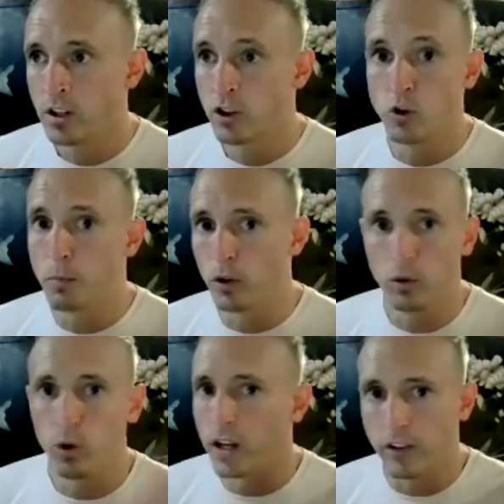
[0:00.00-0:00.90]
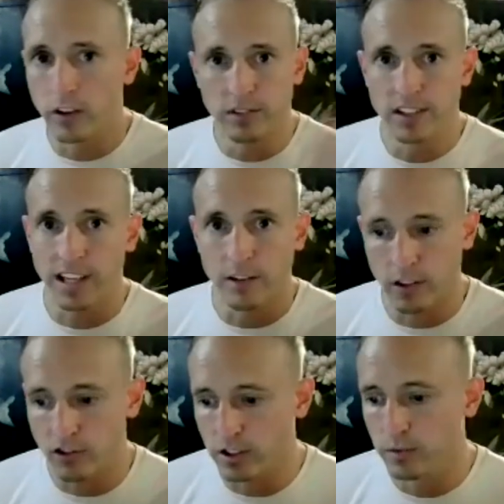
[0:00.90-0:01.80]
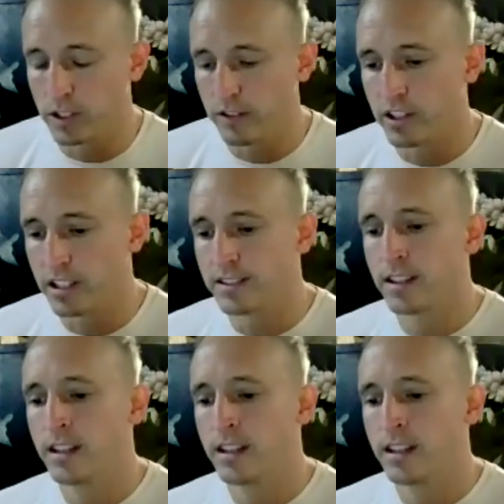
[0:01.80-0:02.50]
coupon, whatever, discount voucher, whatever it is.